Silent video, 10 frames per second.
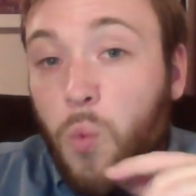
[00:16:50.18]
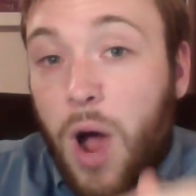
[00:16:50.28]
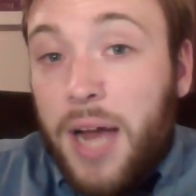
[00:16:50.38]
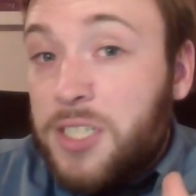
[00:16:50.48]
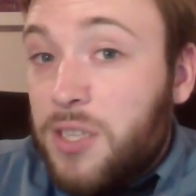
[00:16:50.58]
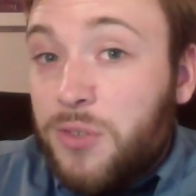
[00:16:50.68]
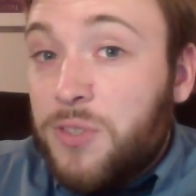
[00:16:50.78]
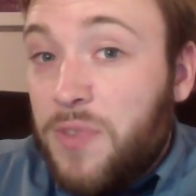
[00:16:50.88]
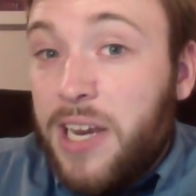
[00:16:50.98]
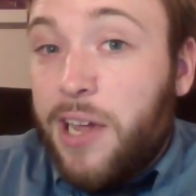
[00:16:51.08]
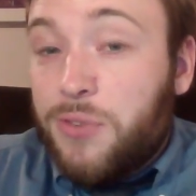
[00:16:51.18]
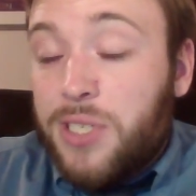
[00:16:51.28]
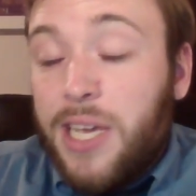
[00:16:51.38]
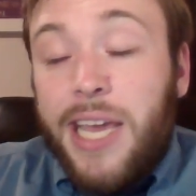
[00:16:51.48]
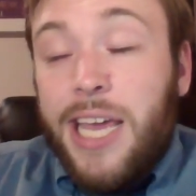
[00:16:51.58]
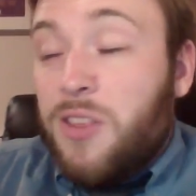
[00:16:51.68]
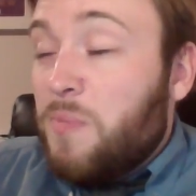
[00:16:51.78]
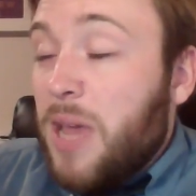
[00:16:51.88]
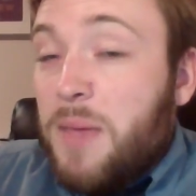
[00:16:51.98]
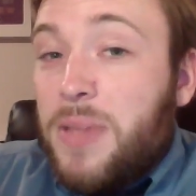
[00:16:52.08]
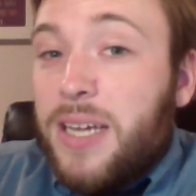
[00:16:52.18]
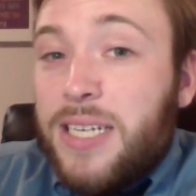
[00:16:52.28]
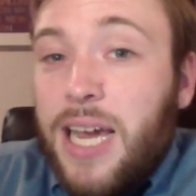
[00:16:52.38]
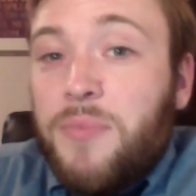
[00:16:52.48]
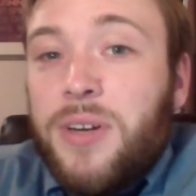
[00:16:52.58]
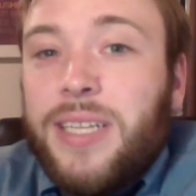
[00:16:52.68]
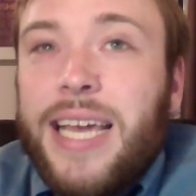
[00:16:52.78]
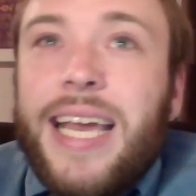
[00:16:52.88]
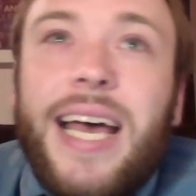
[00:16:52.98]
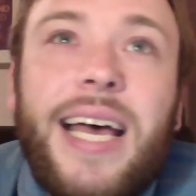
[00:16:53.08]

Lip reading: Watch those videos. There may be a time when you're like,